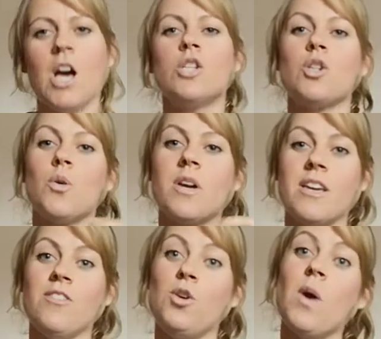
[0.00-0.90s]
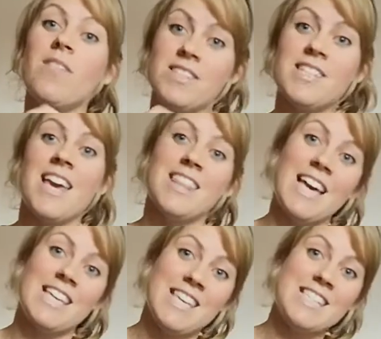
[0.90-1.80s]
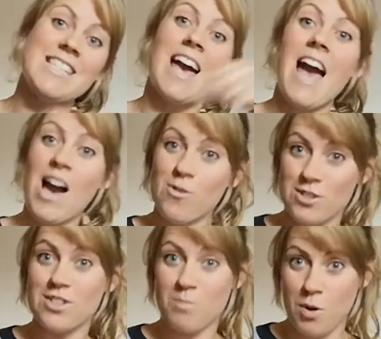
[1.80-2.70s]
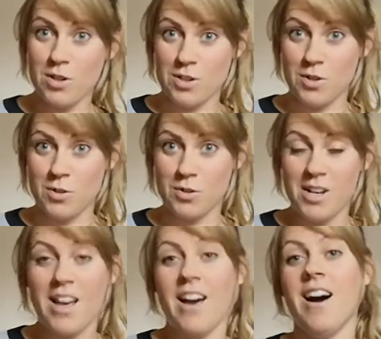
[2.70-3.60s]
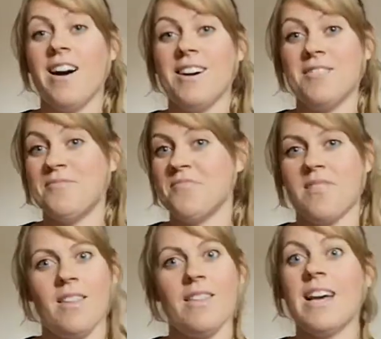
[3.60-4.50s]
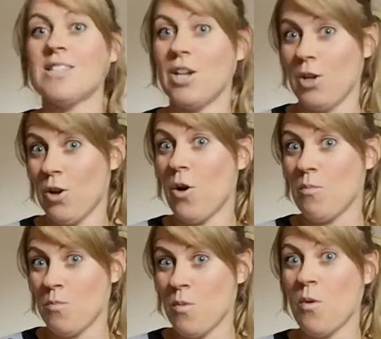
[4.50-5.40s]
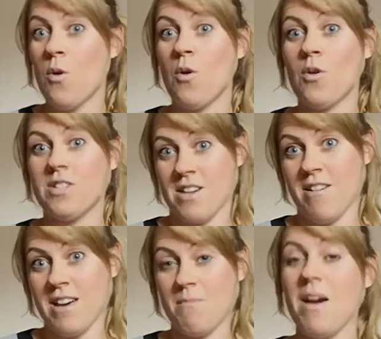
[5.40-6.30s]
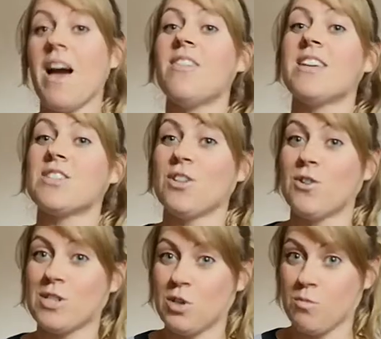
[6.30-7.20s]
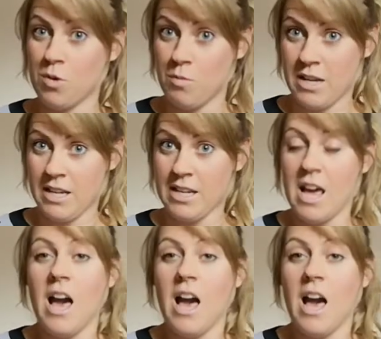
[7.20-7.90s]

So you have to take that yeast out of the bottle. That's a lot more time, and that's going to cost a lot more money.